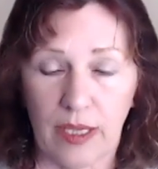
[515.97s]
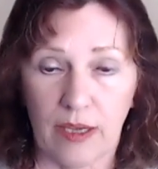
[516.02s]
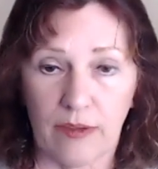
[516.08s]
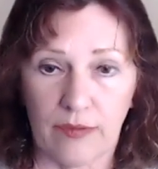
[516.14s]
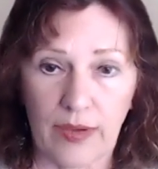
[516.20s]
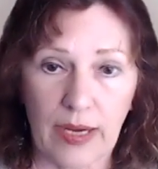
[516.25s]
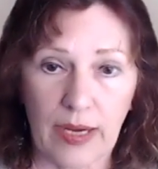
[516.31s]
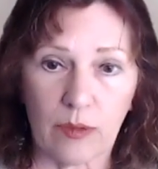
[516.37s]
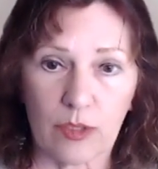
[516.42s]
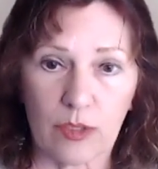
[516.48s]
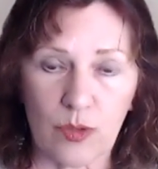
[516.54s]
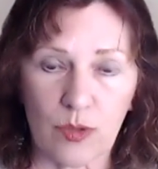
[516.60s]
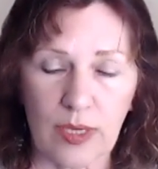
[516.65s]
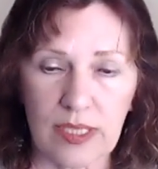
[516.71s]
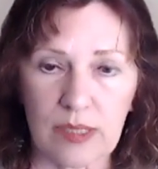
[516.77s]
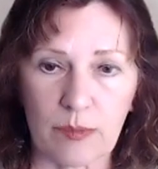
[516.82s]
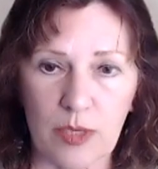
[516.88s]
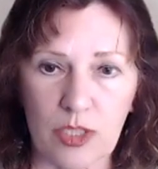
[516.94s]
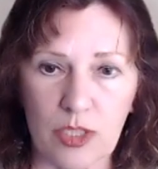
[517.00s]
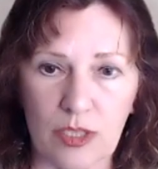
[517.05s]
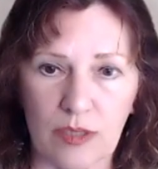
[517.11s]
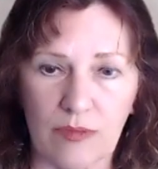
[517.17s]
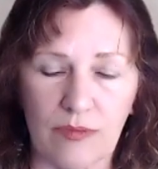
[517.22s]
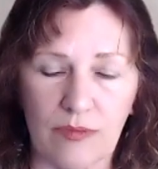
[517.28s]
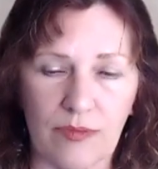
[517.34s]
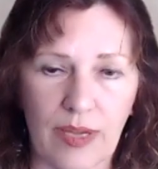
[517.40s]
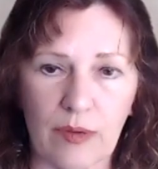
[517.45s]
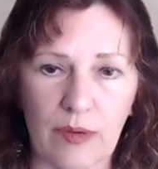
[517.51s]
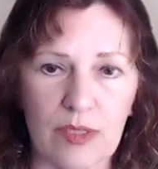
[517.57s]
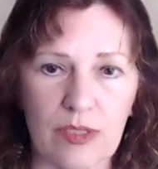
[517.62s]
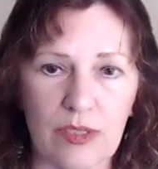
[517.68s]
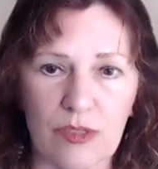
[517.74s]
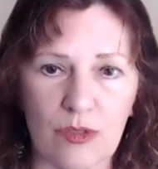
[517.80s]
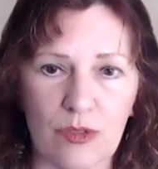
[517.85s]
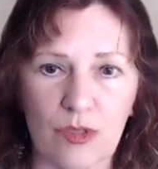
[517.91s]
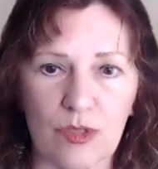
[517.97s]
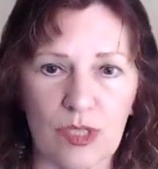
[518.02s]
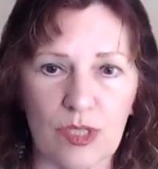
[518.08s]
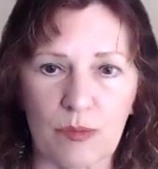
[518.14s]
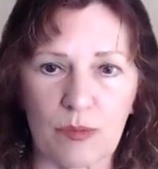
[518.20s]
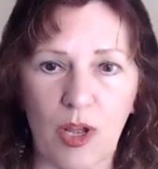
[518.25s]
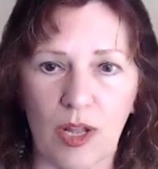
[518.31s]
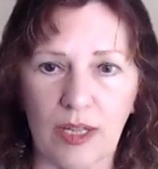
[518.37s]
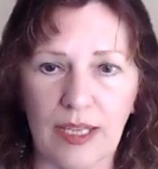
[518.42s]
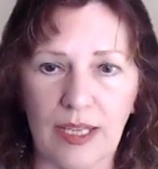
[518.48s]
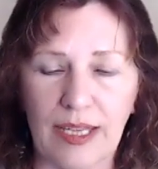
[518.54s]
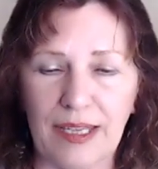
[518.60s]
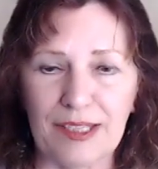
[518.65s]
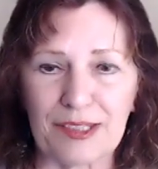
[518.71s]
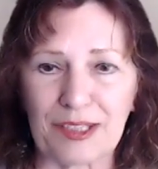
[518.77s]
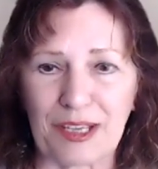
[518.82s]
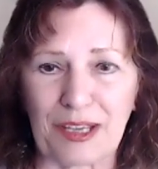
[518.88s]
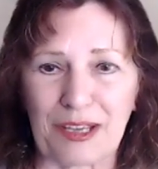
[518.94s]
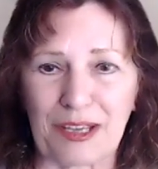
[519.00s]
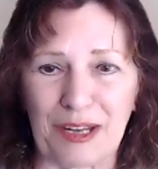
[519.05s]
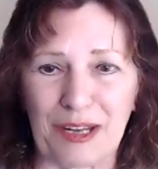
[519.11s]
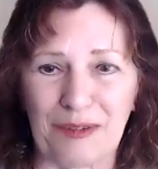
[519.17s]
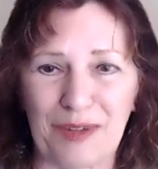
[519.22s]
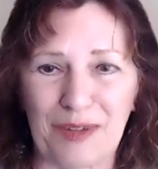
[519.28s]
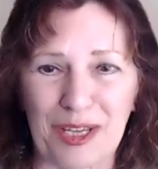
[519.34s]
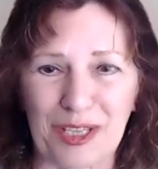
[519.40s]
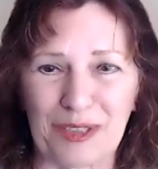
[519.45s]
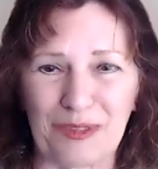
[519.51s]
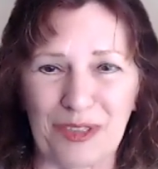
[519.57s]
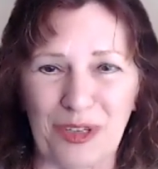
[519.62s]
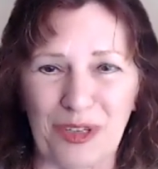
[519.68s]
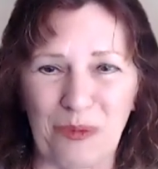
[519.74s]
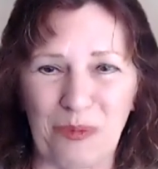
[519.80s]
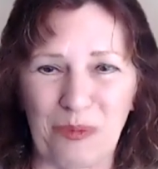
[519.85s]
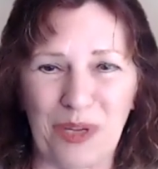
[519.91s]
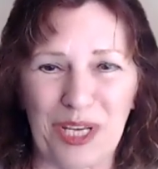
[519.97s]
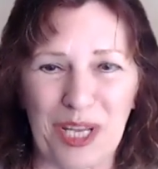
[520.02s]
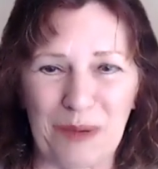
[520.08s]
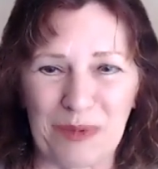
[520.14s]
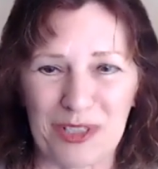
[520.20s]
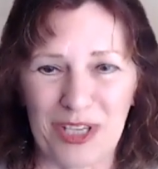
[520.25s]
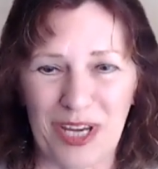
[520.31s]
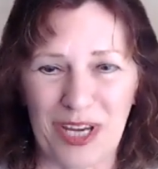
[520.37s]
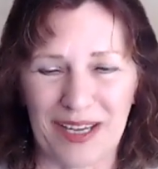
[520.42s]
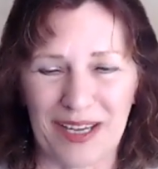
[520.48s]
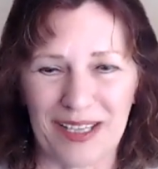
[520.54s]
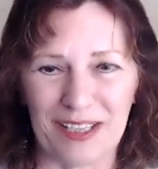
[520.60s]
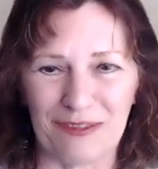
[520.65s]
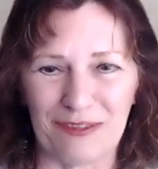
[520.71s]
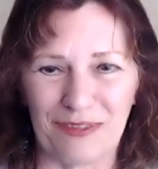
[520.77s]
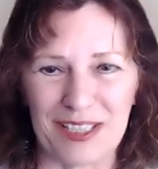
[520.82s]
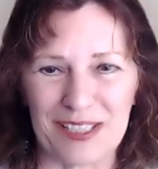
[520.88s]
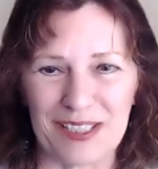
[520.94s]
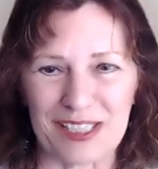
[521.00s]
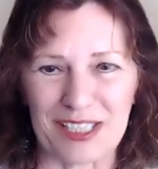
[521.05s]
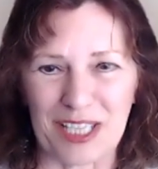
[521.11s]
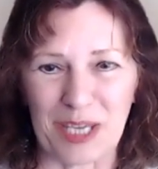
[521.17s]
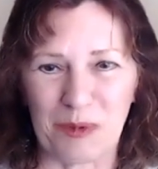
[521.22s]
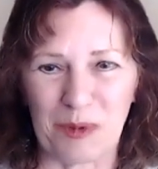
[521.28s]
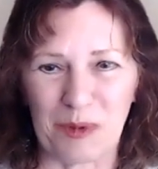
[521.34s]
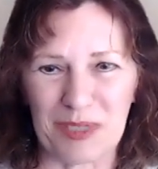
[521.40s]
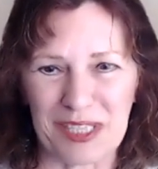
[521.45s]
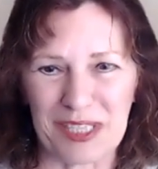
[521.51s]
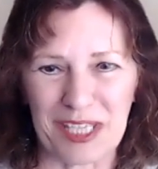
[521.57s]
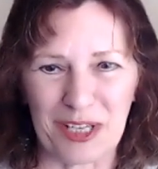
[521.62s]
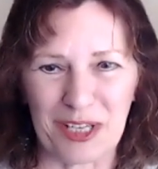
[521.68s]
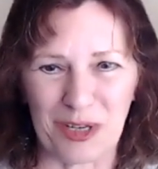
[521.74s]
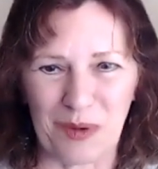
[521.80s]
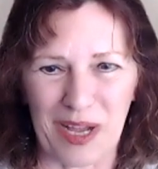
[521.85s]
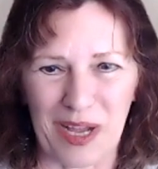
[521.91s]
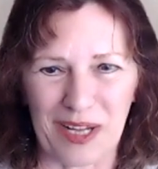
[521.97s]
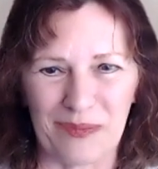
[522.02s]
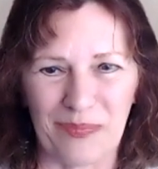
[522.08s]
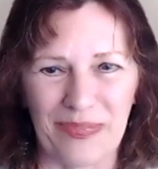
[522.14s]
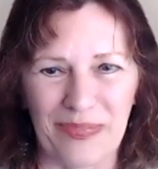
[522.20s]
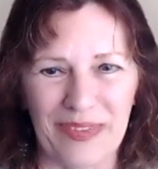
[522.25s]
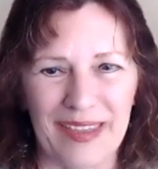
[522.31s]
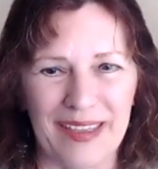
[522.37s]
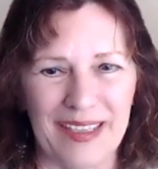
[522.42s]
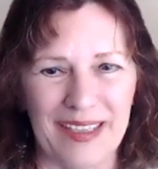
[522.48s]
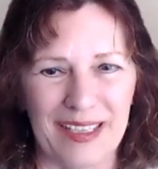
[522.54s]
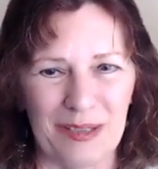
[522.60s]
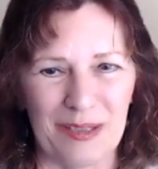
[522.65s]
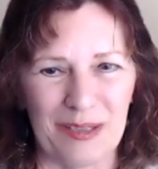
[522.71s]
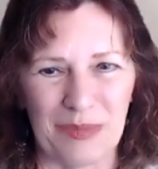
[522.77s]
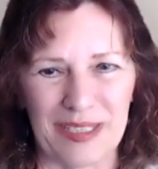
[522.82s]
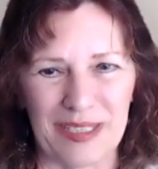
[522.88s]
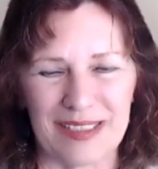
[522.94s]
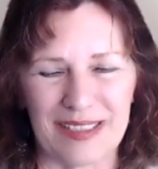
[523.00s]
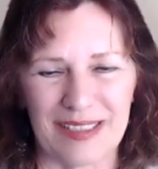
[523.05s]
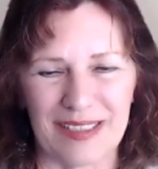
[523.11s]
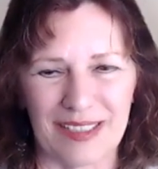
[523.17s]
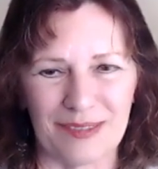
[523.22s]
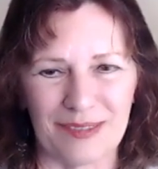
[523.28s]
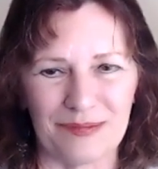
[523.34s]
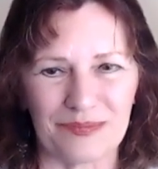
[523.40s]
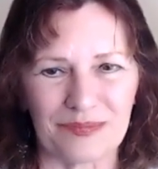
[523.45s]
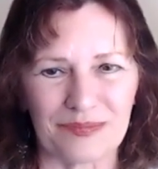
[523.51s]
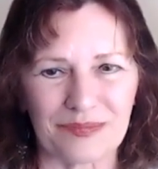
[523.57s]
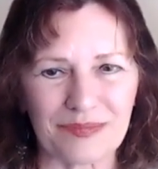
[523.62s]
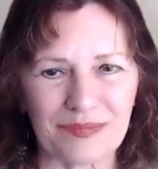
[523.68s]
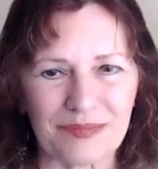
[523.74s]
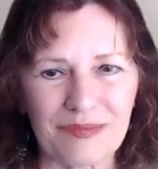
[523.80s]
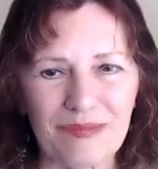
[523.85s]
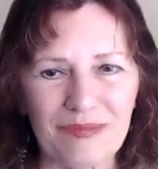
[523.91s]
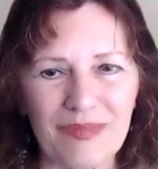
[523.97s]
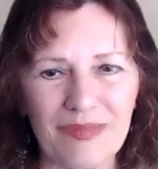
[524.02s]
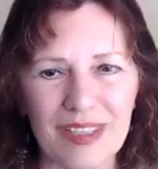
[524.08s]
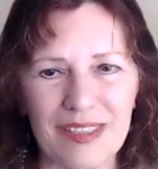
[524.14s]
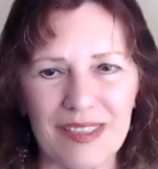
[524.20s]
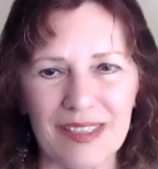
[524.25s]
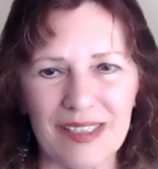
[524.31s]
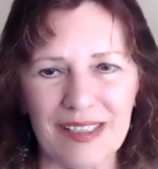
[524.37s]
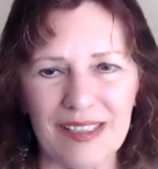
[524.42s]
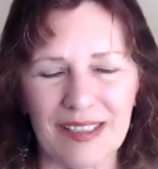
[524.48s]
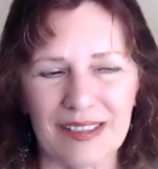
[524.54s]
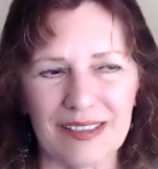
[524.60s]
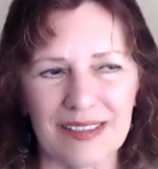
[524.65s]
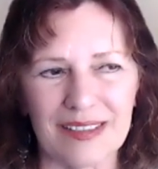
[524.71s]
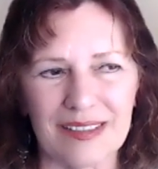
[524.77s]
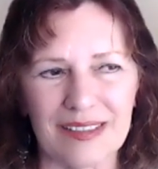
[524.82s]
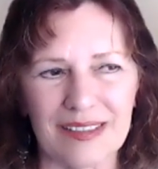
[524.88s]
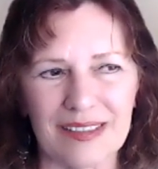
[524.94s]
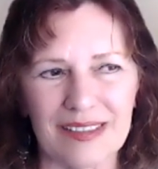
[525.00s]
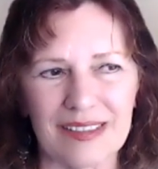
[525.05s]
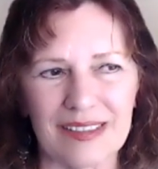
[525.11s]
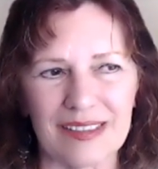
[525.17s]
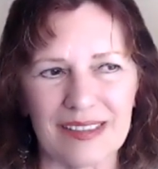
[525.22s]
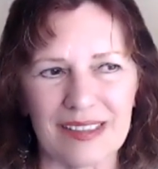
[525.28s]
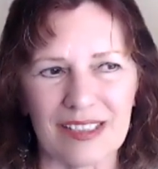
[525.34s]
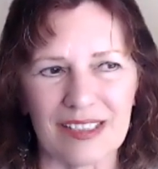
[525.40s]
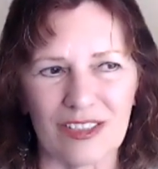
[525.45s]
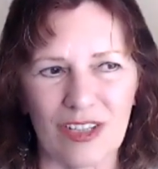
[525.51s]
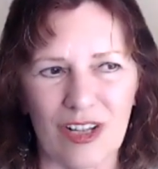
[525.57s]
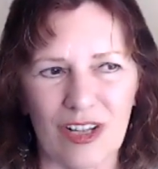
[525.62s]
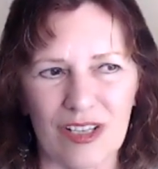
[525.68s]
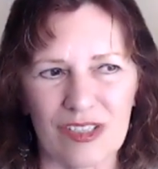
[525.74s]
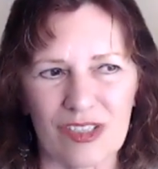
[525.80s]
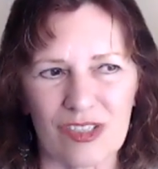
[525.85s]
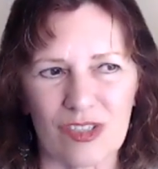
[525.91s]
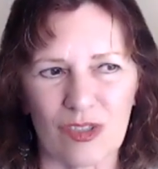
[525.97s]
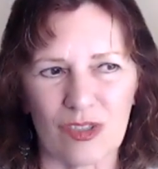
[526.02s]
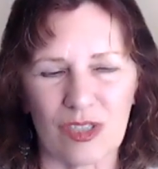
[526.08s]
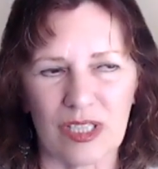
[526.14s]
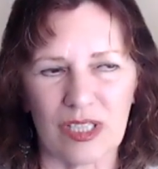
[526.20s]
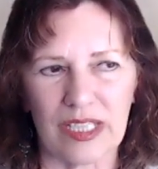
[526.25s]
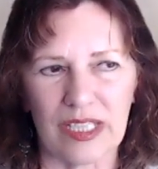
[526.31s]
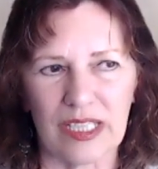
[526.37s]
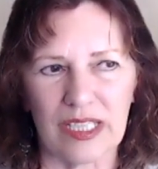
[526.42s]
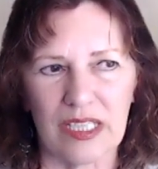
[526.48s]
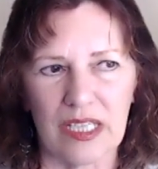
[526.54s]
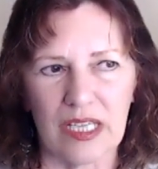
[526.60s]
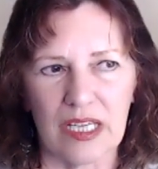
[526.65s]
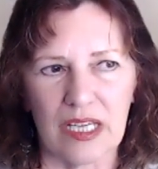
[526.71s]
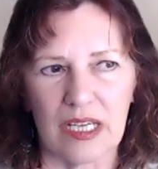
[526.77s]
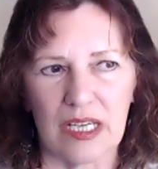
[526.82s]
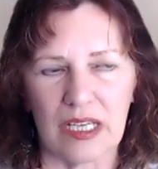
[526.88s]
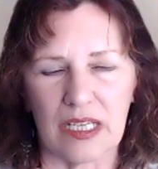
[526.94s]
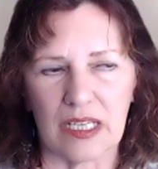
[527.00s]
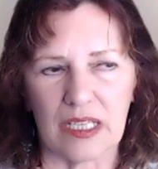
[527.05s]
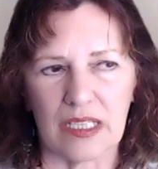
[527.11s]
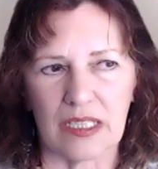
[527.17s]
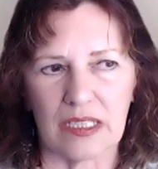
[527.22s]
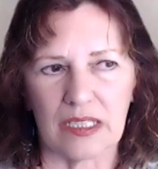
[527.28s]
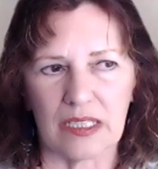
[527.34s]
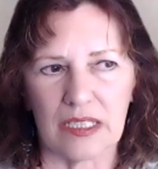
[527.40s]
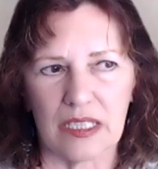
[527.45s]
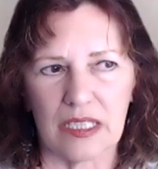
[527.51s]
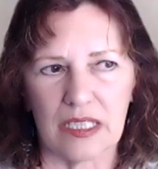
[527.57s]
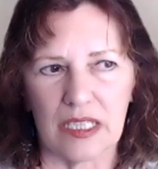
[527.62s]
viral transmission. Viruses are too small. It's kind of like, putting up a chain link fence to keep a mosquito out. But the laws certainly under